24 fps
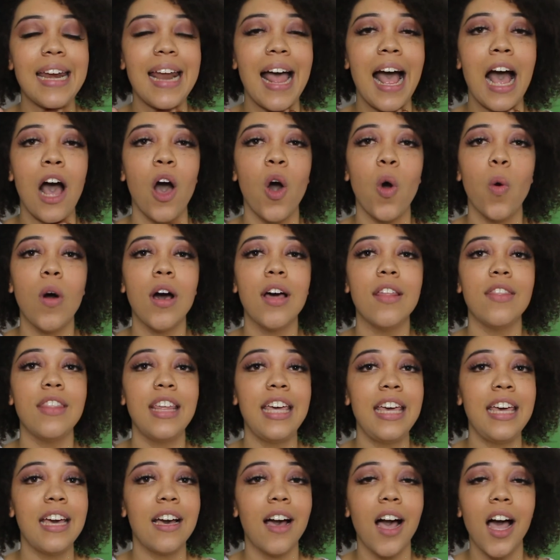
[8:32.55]
Now,
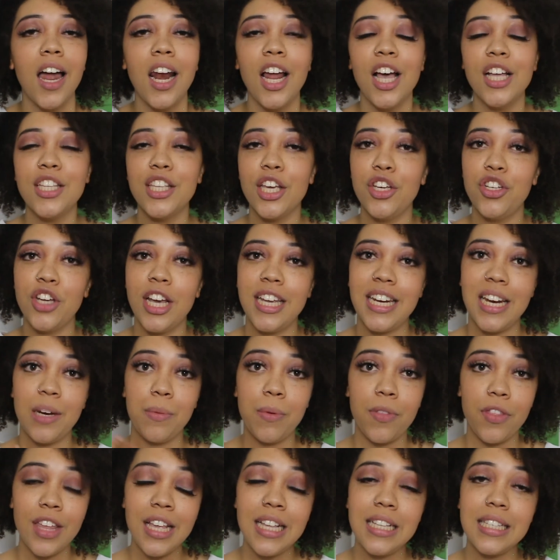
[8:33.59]
the colour associated
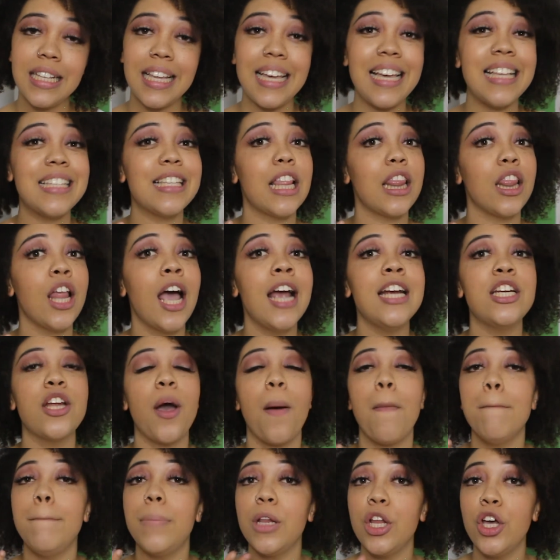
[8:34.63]
with this is light
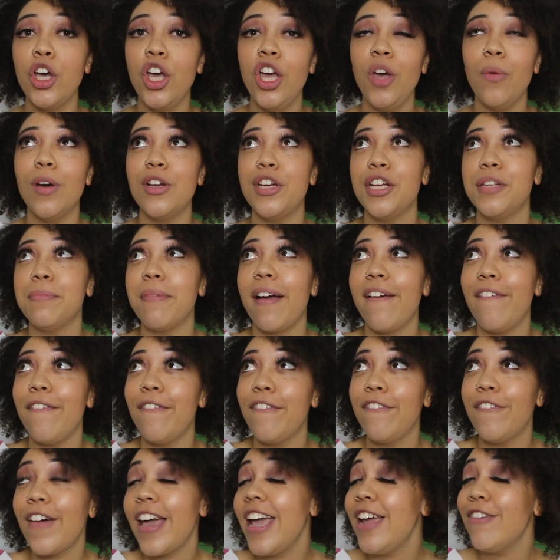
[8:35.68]
blue, which is my
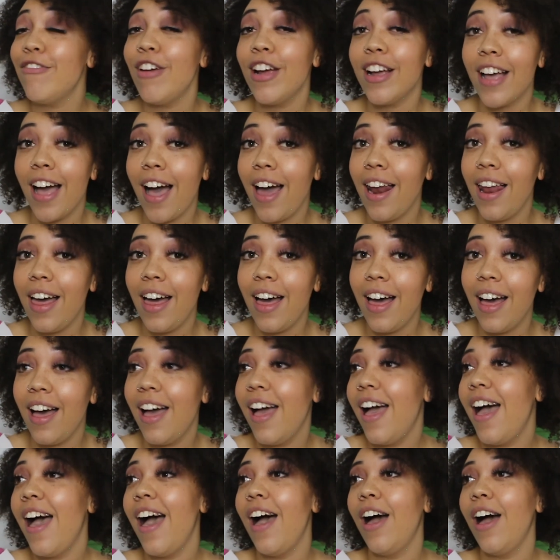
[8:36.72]
favourite colour.